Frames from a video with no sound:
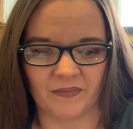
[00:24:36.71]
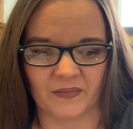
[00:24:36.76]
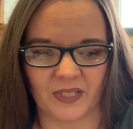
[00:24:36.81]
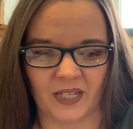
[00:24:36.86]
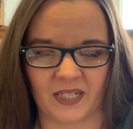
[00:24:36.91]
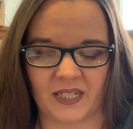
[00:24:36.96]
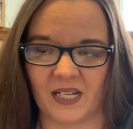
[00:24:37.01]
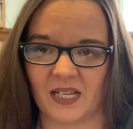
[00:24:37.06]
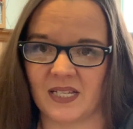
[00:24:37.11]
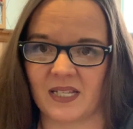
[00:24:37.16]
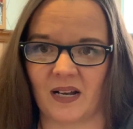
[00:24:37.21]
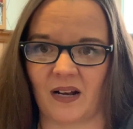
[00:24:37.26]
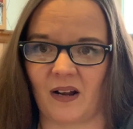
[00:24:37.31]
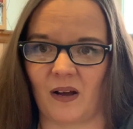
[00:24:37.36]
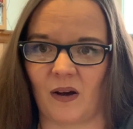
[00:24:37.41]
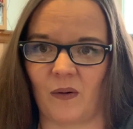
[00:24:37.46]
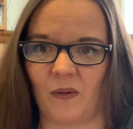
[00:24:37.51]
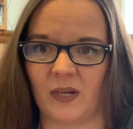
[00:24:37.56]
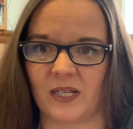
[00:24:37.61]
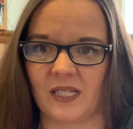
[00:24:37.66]
it doesn't
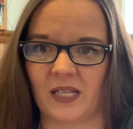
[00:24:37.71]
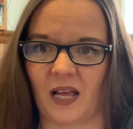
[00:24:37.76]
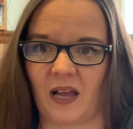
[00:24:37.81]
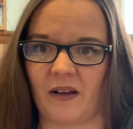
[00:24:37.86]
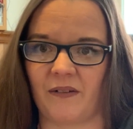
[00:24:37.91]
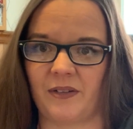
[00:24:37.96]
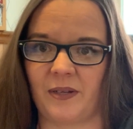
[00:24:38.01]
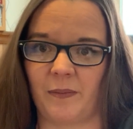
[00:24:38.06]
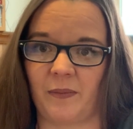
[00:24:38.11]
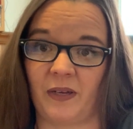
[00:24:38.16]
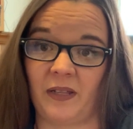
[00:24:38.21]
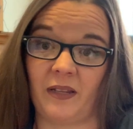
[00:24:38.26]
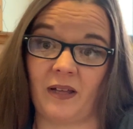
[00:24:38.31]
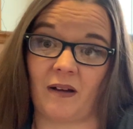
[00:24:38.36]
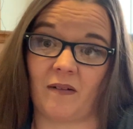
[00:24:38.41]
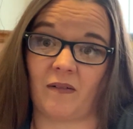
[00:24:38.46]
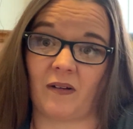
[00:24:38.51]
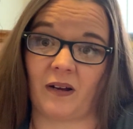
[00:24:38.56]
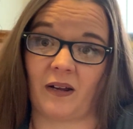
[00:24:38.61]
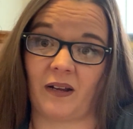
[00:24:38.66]
always have to be
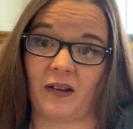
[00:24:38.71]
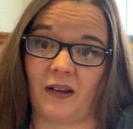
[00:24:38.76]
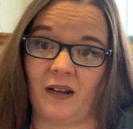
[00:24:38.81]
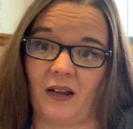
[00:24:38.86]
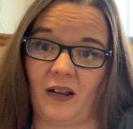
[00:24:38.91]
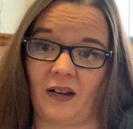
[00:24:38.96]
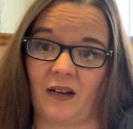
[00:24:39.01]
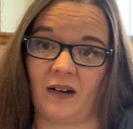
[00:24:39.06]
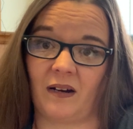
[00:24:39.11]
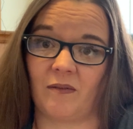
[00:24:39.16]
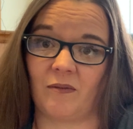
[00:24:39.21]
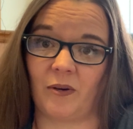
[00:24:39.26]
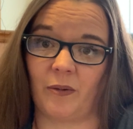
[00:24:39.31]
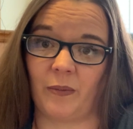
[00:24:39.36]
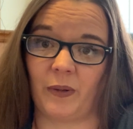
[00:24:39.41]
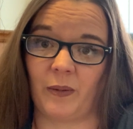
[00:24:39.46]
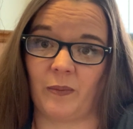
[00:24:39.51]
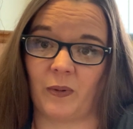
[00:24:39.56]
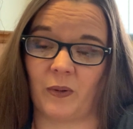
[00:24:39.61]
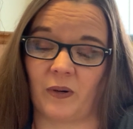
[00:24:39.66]
that way. And I want
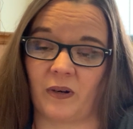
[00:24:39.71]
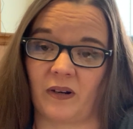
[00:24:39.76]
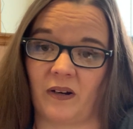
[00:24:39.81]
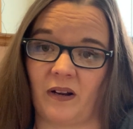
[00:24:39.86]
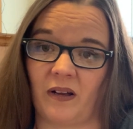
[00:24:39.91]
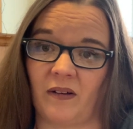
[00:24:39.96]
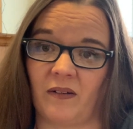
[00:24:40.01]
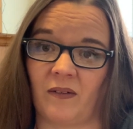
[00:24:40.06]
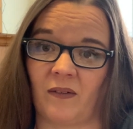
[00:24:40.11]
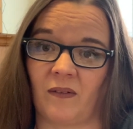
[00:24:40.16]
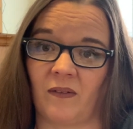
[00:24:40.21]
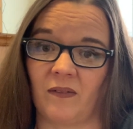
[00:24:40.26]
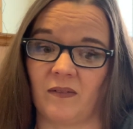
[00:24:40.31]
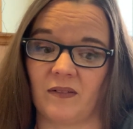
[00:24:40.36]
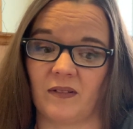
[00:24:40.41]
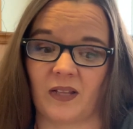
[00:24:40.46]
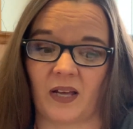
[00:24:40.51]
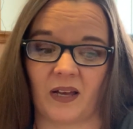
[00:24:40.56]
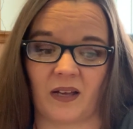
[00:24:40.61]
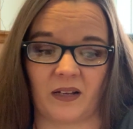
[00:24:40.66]
people to know
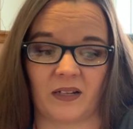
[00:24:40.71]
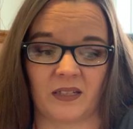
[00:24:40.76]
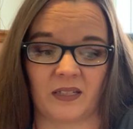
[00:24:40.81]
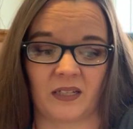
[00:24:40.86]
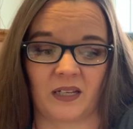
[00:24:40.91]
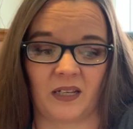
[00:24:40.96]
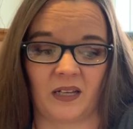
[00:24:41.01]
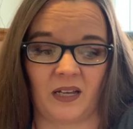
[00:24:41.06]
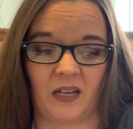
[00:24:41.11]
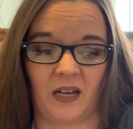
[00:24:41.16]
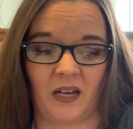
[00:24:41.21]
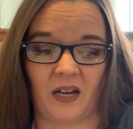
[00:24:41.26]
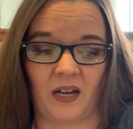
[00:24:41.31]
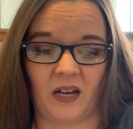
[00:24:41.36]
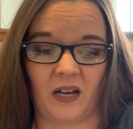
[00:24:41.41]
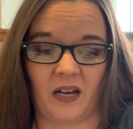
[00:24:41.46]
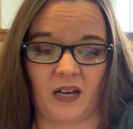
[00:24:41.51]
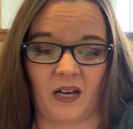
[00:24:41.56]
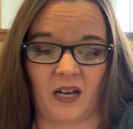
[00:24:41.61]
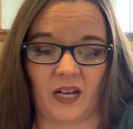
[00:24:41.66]
that
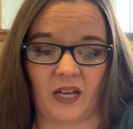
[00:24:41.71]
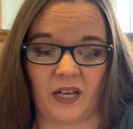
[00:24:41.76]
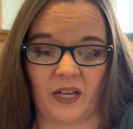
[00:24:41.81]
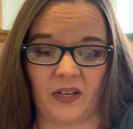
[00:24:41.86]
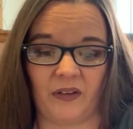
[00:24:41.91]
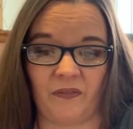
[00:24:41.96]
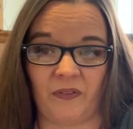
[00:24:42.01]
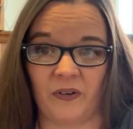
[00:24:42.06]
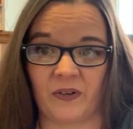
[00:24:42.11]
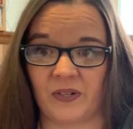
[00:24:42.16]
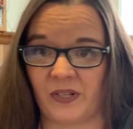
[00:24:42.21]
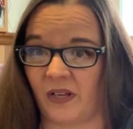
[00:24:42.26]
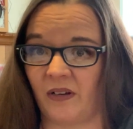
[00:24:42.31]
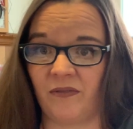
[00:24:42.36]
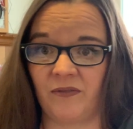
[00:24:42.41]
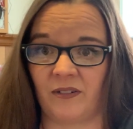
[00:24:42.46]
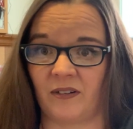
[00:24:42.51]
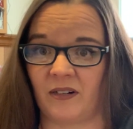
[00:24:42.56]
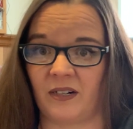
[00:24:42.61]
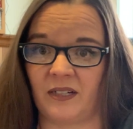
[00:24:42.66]
if you're
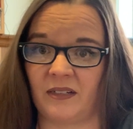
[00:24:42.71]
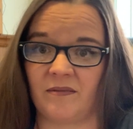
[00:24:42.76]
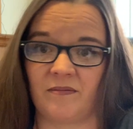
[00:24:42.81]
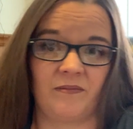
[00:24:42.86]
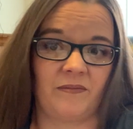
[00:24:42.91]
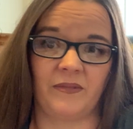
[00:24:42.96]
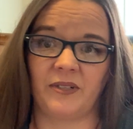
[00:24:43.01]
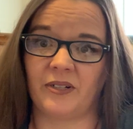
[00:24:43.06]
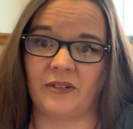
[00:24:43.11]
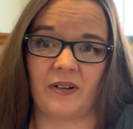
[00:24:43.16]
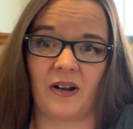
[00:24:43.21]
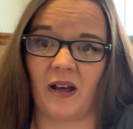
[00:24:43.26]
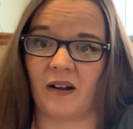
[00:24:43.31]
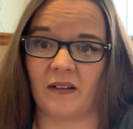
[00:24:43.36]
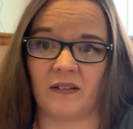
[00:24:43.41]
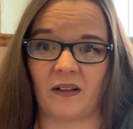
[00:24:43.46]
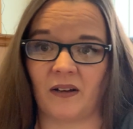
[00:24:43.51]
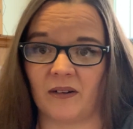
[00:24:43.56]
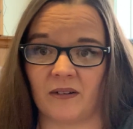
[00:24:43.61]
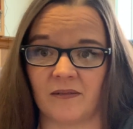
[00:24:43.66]
suffering, you're not
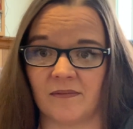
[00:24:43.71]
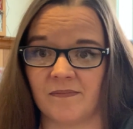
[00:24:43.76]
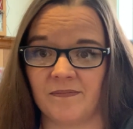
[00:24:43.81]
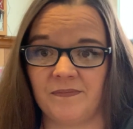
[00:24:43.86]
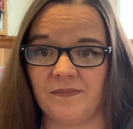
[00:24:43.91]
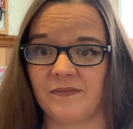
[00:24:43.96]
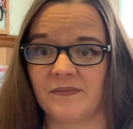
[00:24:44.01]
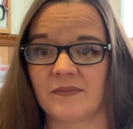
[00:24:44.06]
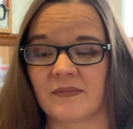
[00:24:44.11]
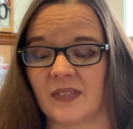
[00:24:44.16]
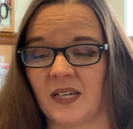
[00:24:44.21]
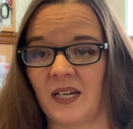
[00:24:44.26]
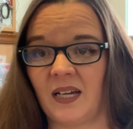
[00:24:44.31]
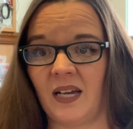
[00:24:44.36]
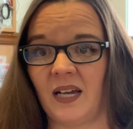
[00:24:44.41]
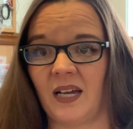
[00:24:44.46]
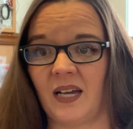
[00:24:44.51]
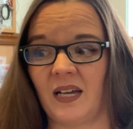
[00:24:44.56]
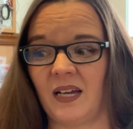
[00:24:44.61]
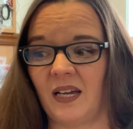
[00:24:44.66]
alone.
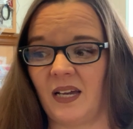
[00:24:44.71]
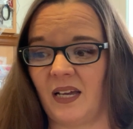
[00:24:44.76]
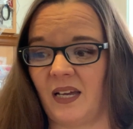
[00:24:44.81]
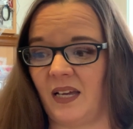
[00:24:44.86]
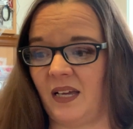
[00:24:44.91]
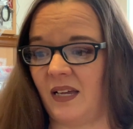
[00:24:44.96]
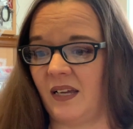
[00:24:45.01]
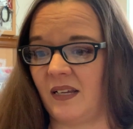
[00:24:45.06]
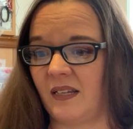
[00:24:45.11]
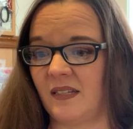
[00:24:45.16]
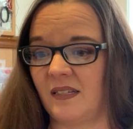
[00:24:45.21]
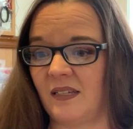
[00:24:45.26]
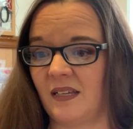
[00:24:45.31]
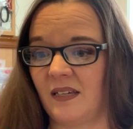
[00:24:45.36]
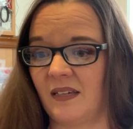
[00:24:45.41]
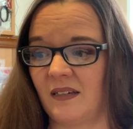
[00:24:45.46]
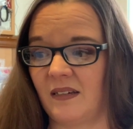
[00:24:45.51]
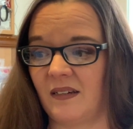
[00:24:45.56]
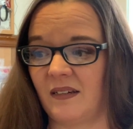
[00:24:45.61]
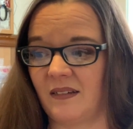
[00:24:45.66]
And
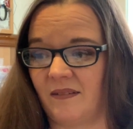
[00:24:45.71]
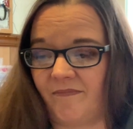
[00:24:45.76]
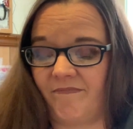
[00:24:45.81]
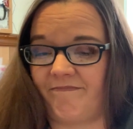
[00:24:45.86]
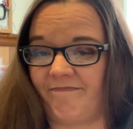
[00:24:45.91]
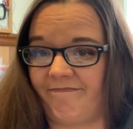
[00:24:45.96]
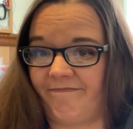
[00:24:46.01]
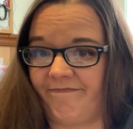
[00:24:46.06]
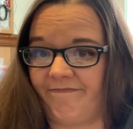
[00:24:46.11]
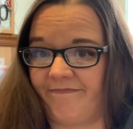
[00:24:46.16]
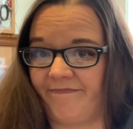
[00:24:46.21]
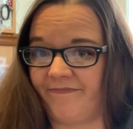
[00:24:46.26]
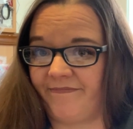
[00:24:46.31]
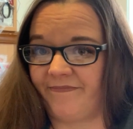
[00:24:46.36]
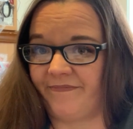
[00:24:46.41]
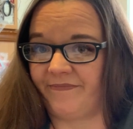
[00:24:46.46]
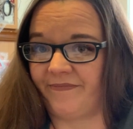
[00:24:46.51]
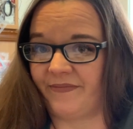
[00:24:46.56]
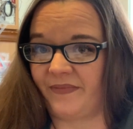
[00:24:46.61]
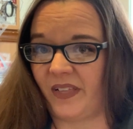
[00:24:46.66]

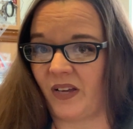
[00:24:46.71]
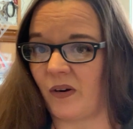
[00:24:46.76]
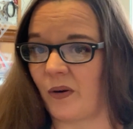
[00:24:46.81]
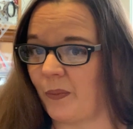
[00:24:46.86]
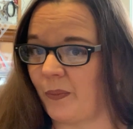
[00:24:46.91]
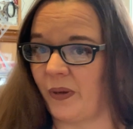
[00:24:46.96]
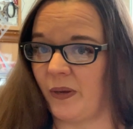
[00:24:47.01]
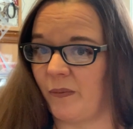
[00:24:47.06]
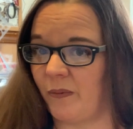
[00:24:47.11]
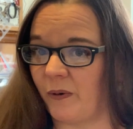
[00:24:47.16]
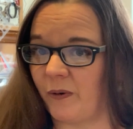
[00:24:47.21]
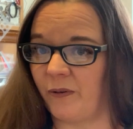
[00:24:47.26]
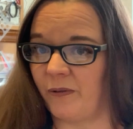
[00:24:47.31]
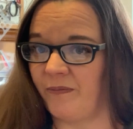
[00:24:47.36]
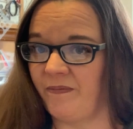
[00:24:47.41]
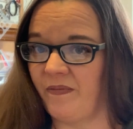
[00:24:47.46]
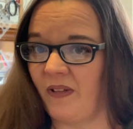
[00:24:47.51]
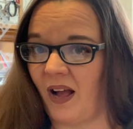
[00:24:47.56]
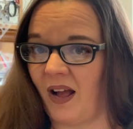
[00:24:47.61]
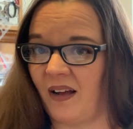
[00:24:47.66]
there are
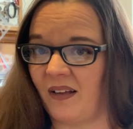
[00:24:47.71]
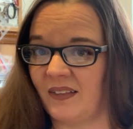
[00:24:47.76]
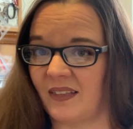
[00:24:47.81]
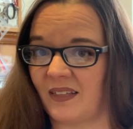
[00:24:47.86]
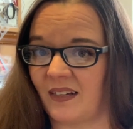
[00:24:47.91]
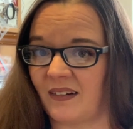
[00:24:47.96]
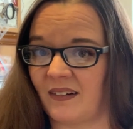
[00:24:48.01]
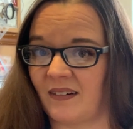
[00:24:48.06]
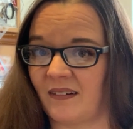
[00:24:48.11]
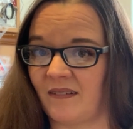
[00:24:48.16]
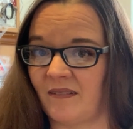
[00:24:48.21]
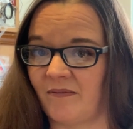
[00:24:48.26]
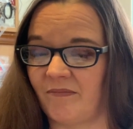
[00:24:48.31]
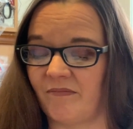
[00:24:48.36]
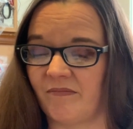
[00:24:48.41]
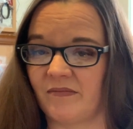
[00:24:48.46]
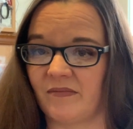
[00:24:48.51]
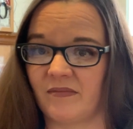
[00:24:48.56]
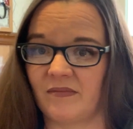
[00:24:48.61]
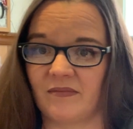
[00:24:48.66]
people out there
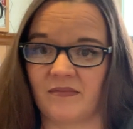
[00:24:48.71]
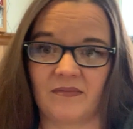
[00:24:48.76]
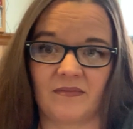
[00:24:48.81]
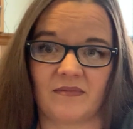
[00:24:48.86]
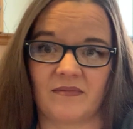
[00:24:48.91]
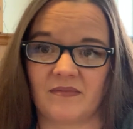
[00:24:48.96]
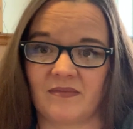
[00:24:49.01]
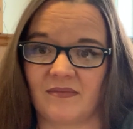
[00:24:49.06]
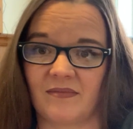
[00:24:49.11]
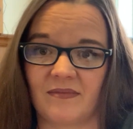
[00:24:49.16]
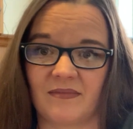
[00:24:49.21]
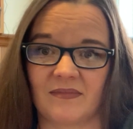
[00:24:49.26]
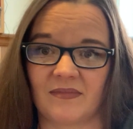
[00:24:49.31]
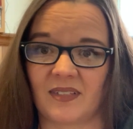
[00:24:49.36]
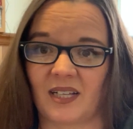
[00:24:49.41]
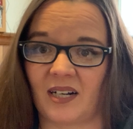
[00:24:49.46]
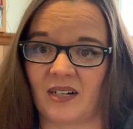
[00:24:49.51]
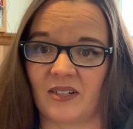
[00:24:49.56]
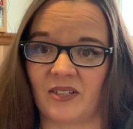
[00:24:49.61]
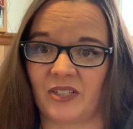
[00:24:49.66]

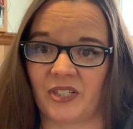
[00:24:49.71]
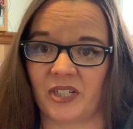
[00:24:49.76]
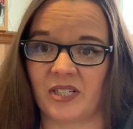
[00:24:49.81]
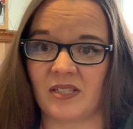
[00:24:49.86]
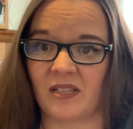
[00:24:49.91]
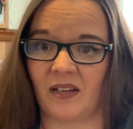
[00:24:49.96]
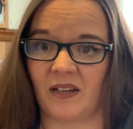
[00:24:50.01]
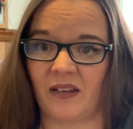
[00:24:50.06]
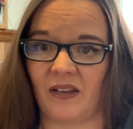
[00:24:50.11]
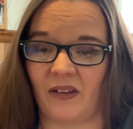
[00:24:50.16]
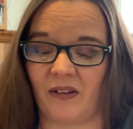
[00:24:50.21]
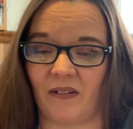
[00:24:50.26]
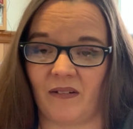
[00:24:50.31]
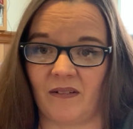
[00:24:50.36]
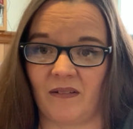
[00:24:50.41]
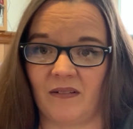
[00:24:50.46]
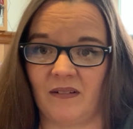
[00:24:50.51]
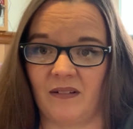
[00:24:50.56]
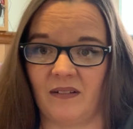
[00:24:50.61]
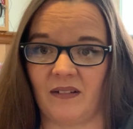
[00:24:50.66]
that are just like you.
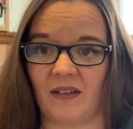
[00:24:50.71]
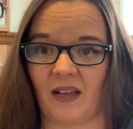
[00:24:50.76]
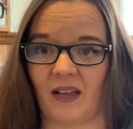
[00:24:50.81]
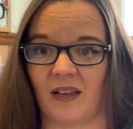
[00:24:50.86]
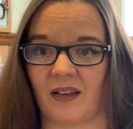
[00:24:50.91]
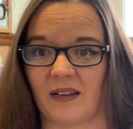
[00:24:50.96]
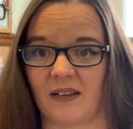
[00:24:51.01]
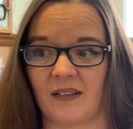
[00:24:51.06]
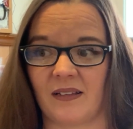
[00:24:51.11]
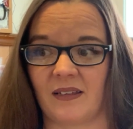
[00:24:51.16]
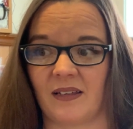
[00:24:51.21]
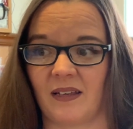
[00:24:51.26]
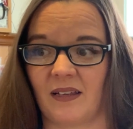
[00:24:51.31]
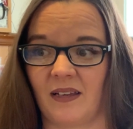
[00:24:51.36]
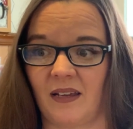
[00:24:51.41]
And